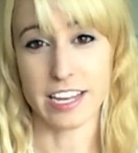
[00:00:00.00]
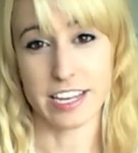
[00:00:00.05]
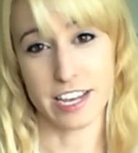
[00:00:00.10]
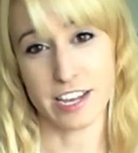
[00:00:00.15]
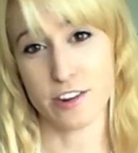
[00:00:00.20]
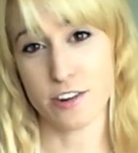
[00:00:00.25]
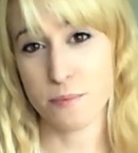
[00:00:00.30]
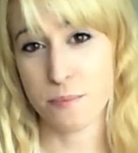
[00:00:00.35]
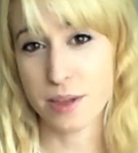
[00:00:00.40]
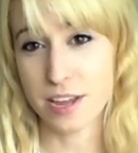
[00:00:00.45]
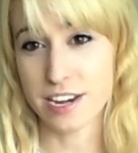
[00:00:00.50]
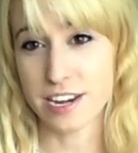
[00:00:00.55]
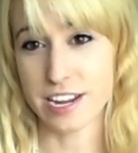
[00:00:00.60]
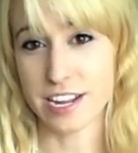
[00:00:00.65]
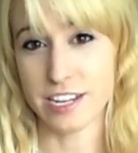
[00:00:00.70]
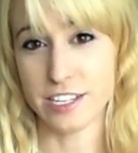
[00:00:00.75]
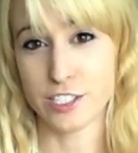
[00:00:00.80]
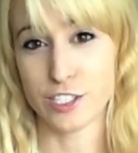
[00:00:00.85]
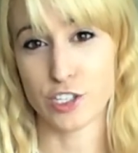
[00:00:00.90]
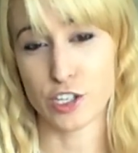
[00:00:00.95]
get your
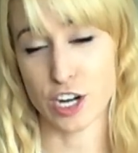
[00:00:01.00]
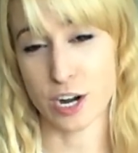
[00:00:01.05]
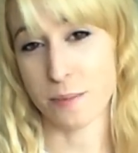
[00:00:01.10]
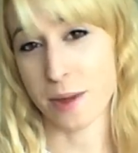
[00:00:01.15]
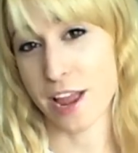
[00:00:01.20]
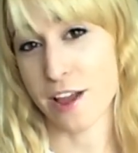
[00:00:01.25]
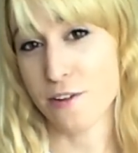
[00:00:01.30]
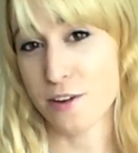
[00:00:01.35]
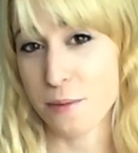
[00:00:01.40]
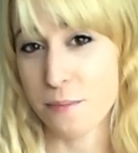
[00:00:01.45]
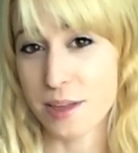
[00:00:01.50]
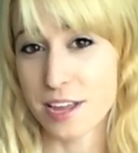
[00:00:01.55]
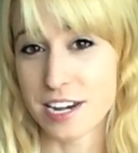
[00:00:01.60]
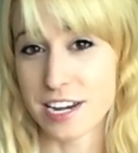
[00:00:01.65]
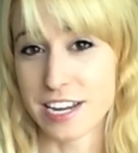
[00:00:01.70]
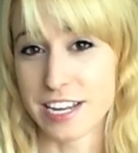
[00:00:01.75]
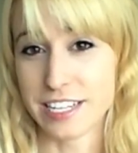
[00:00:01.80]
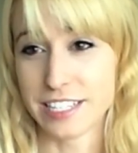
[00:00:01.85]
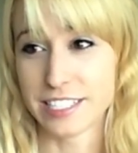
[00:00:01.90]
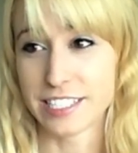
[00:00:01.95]
opinions, share my own
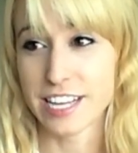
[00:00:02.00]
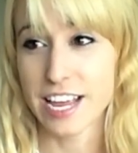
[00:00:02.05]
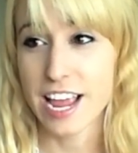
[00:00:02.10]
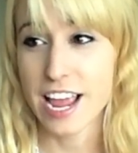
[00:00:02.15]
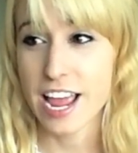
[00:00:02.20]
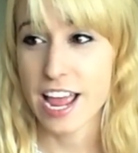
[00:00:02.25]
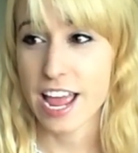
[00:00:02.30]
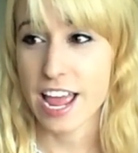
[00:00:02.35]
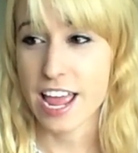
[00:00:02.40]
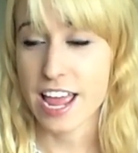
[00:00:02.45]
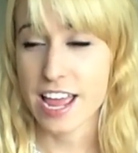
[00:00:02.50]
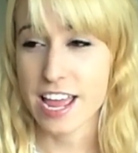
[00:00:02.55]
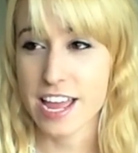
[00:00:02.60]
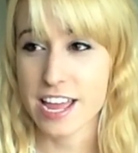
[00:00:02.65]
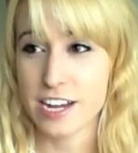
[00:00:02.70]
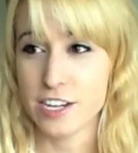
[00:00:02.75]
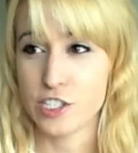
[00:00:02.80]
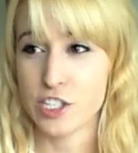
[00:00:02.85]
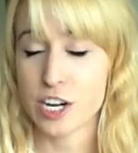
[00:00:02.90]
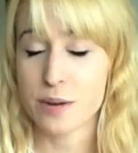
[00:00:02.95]
opinions,
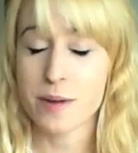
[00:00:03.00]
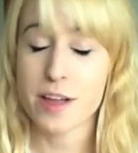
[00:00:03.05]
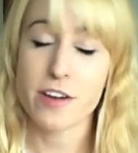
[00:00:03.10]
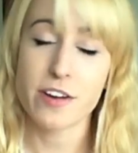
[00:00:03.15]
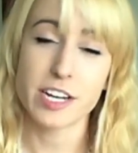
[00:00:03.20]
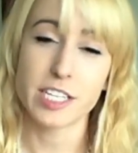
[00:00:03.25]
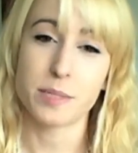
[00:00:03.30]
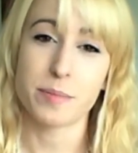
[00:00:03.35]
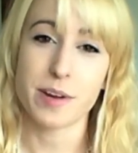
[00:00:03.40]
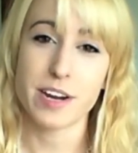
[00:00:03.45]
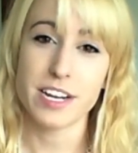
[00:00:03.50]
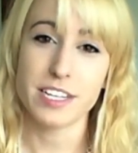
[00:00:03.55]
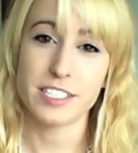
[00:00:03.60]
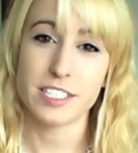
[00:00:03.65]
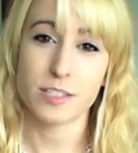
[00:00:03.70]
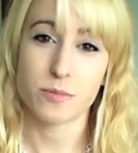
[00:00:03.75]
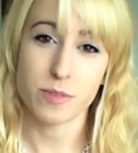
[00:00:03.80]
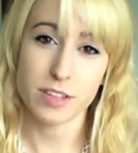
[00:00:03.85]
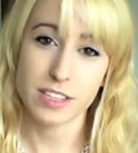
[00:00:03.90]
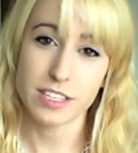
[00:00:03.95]
and share my own
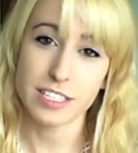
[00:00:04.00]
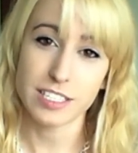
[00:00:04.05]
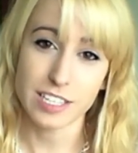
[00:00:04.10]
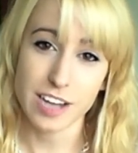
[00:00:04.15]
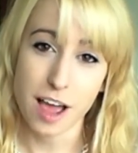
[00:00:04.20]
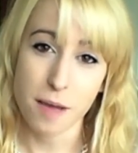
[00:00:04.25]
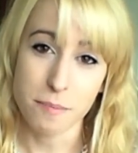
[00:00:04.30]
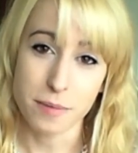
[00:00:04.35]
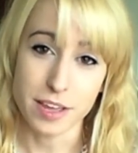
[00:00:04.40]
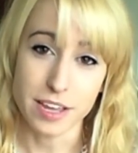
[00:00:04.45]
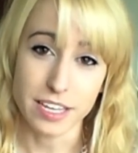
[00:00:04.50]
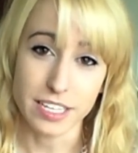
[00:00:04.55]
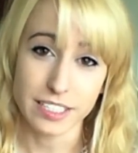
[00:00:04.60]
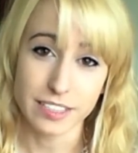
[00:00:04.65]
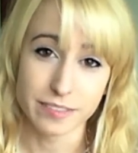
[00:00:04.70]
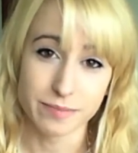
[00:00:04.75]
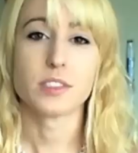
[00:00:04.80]
experiences with this topic.